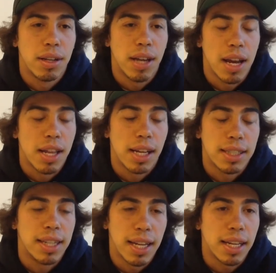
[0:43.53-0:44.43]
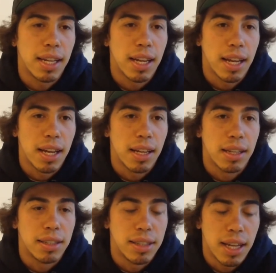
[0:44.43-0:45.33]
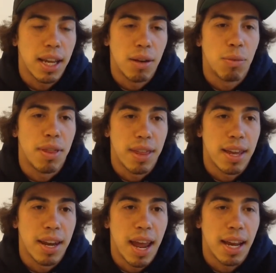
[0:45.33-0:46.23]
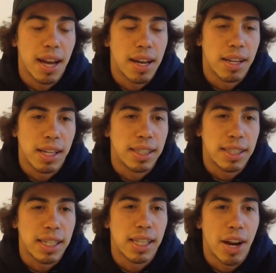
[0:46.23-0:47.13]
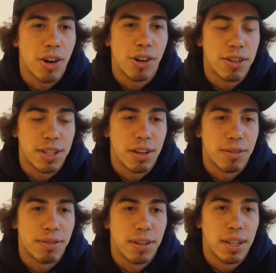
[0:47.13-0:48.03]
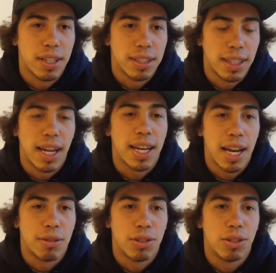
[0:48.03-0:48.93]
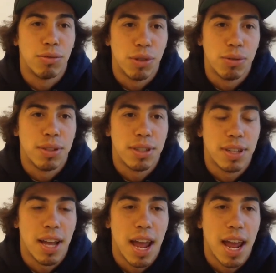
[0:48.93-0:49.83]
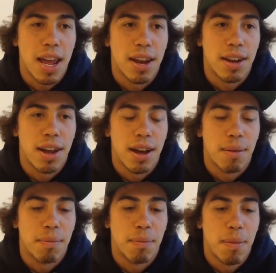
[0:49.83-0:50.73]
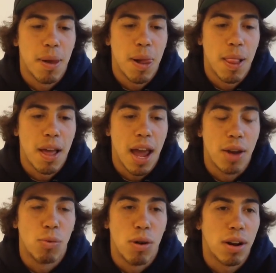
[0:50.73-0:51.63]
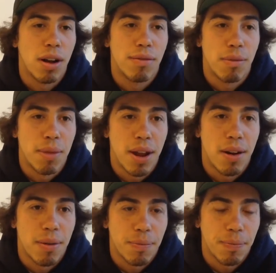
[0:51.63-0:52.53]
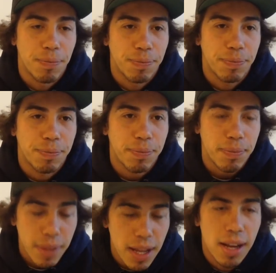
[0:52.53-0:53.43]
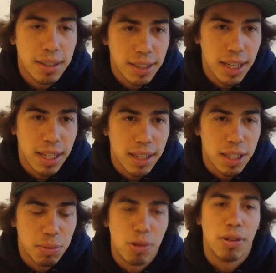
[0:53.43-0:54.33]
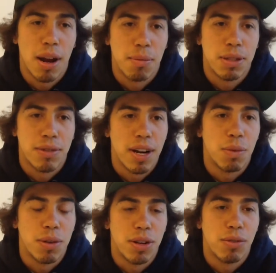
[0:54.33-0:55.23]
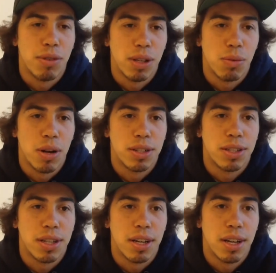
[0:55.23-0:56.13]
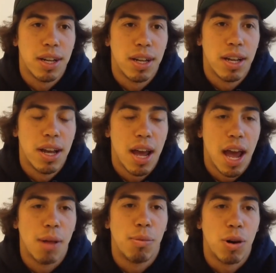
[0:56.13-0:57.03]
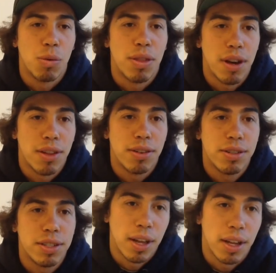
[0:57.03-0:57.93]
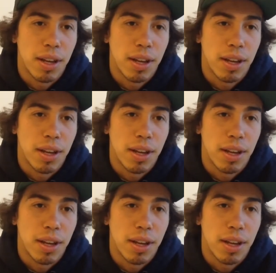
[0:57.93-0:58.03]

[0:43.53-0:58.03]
kind of like dig in within and kind of like de-layer yourself to get down to the roots and work up from there. I'll say this program is for anyone who really wants to help work with others.